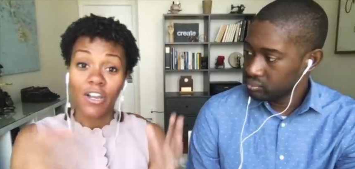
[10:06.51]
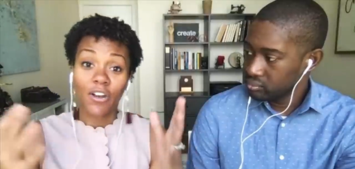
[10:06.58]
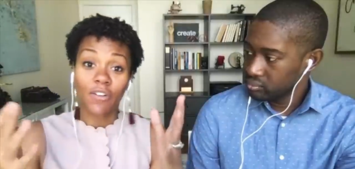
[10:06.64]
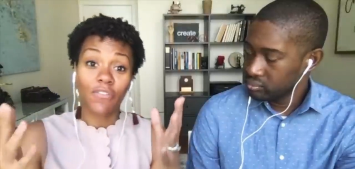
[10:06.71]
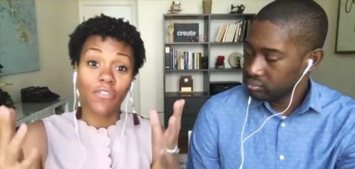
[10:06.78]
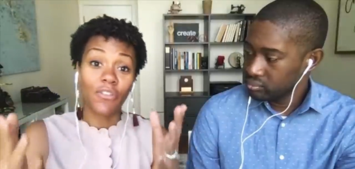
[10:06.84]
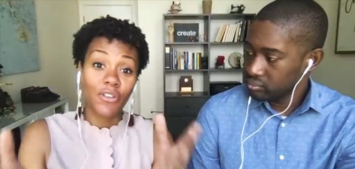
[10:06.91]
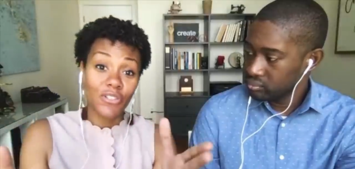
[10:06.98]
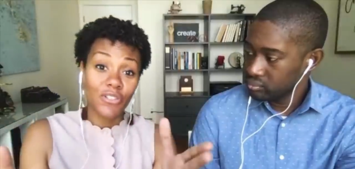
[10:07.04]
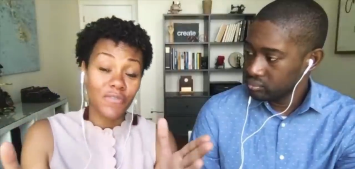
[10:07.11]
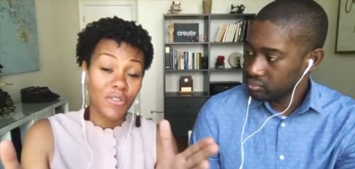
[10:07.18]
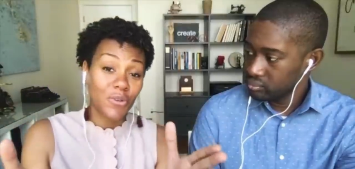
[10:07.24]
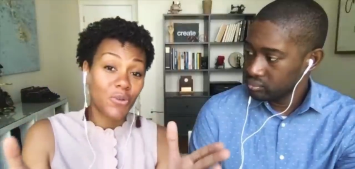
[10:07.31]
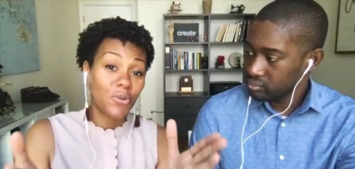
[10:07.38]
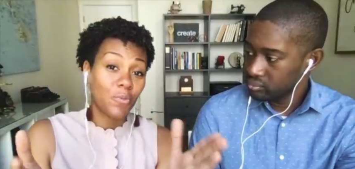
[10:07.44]
Speaker 1: For those of
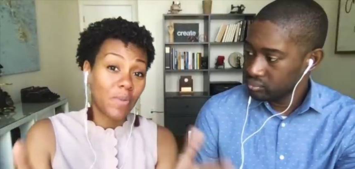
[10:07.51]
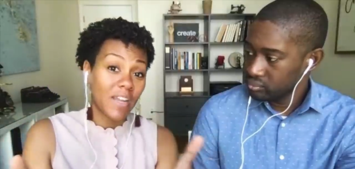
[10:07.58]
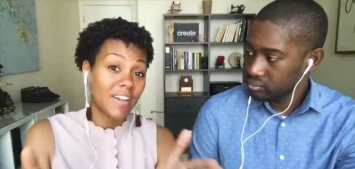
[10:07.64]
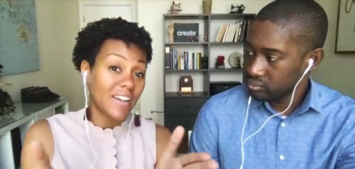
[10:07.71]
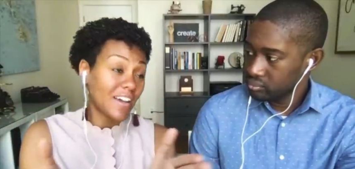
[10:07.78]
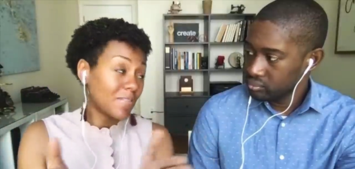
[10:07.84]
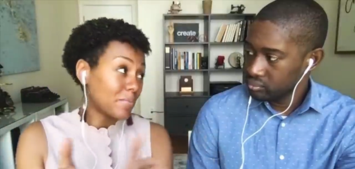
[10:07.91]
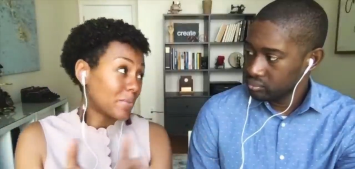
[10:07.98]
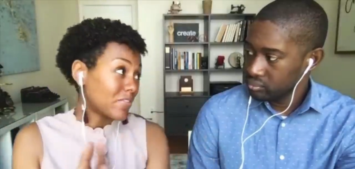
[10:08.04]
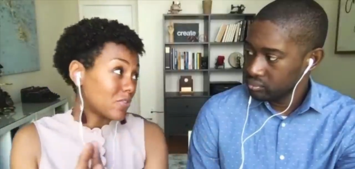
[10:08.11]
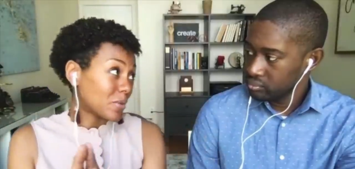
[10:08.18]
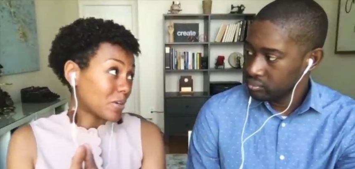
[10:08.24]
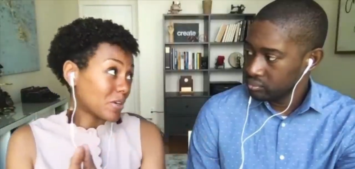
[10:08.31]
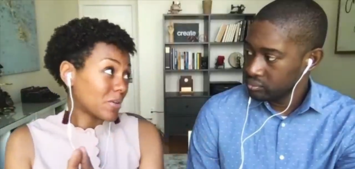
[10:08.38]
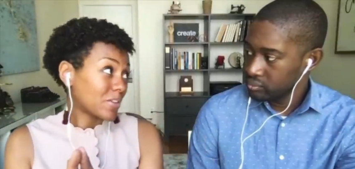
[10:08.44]
you who may not be
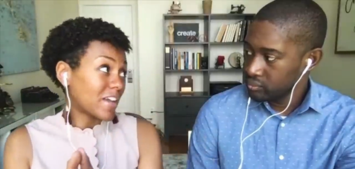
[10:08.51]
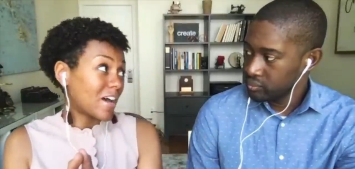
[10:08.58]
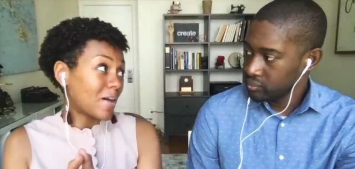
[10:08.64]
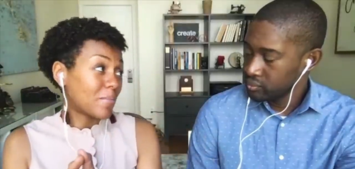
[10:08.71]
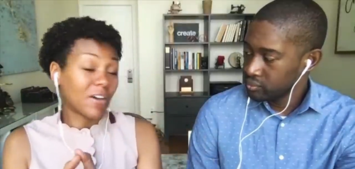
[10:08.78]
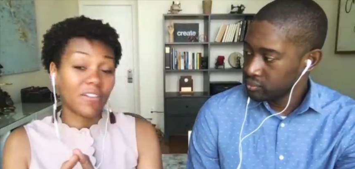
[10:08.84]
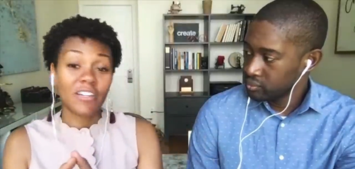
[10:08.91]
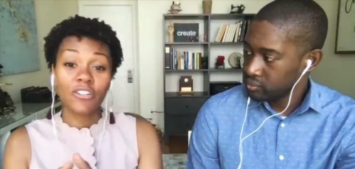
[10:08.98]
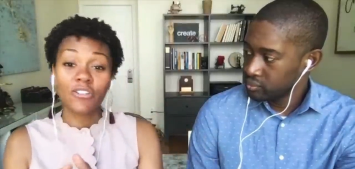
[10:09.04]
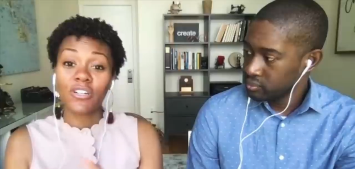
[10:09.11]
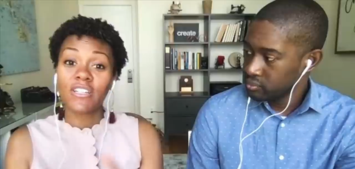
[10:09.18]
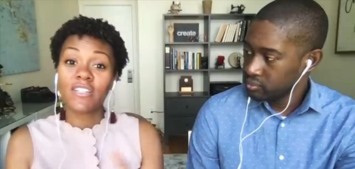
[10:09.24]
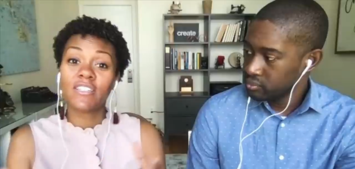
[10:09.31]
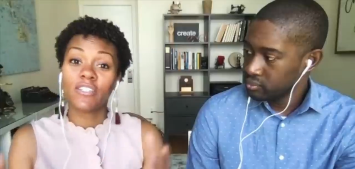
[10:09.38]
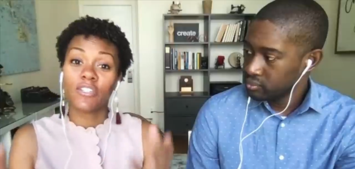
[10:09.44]
familiar with compound
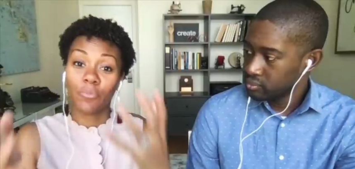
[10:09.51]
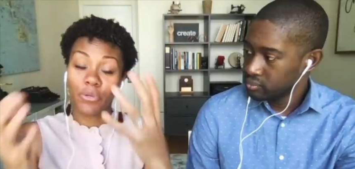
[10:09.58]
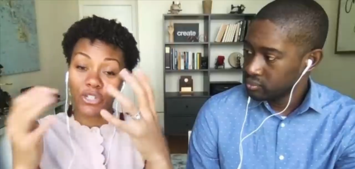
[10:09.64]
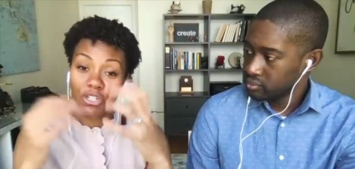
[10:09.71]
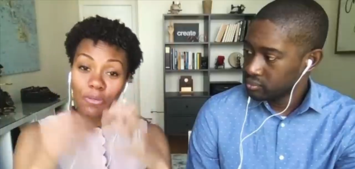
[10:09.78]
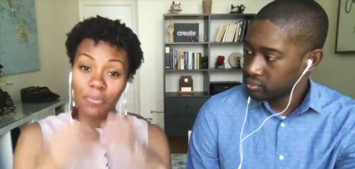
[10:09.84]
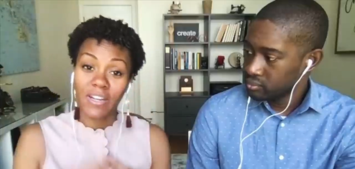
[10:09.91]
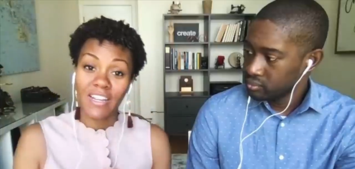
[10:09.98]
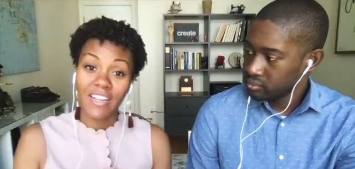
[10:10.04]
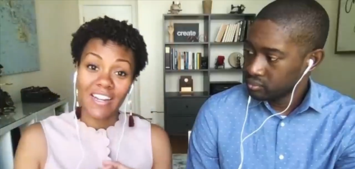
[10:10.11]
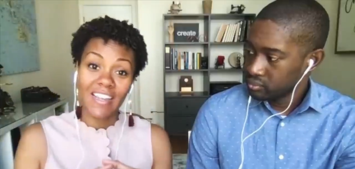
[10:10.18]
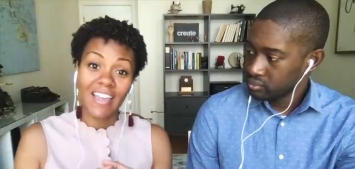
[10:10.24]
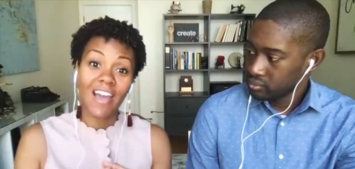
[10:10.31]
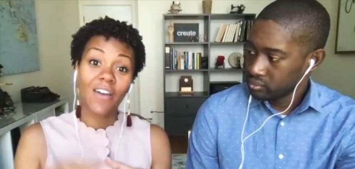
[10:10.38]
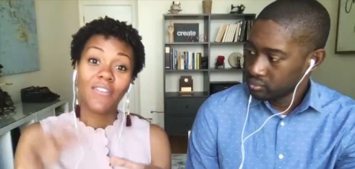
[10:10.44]
interest, you put your money in
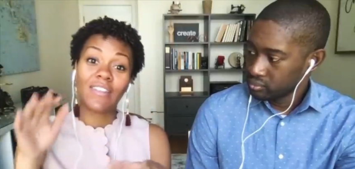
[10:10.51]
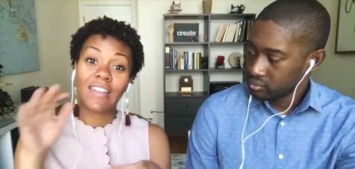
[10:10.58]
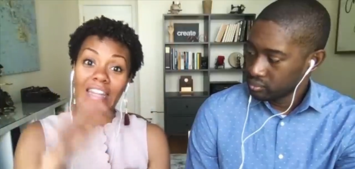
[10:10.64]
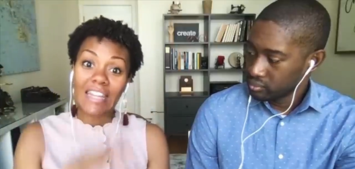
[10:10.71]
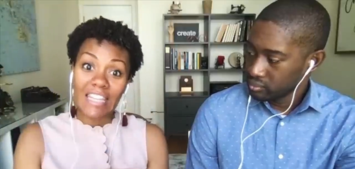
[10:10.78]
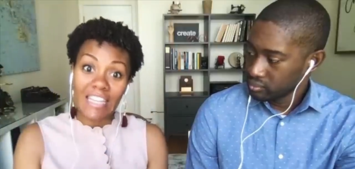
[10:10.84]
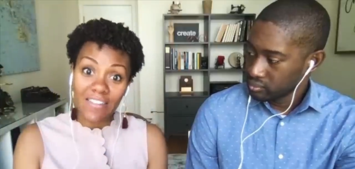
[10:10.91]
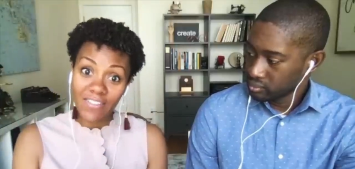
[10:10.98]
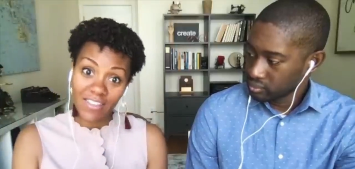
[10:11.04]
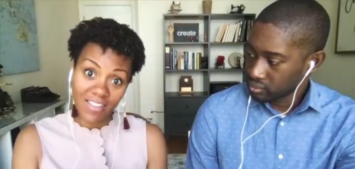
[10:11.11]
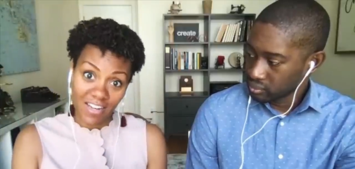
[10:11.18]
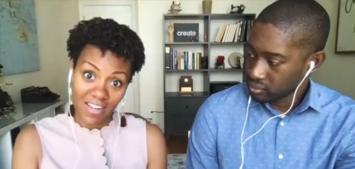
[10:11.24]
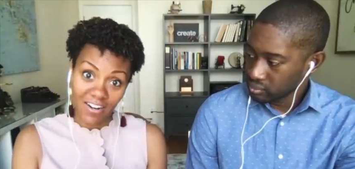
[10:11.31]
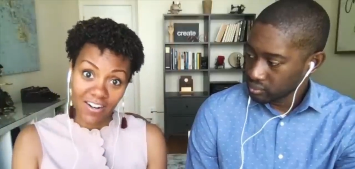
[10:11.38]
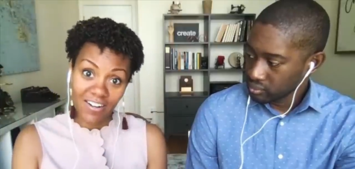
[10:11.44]
account, leave it
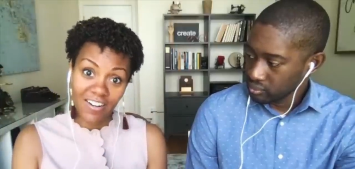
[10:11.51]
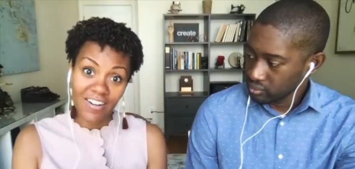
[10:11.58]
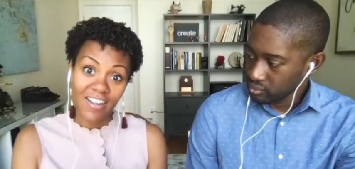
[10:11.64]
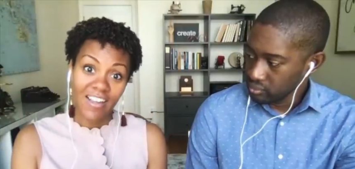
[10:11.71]
there,